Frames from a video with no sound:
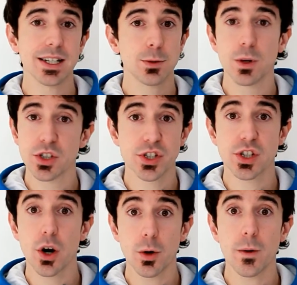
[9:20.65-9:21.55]
It will
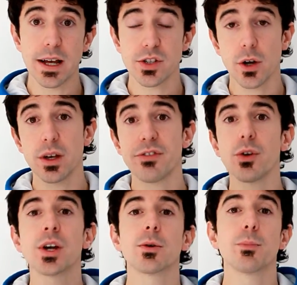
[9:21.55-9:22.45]
just go away. So if
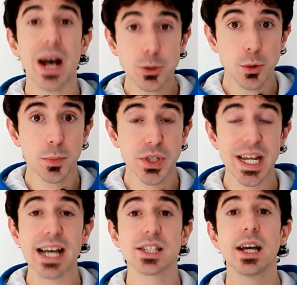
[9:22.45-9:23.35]
you can password
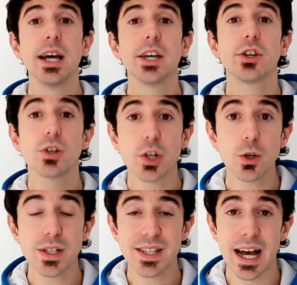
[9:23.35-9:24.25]
protect your
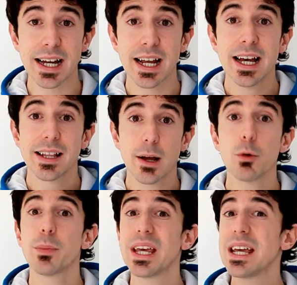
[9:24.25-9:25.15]
new design, that
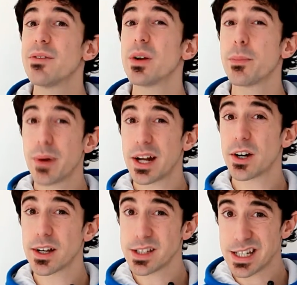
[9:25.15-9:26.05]
will be even a
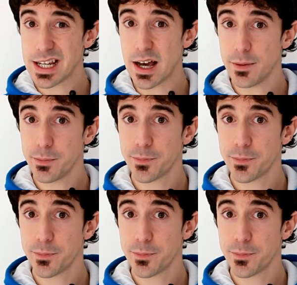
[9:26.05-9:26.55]
better idea.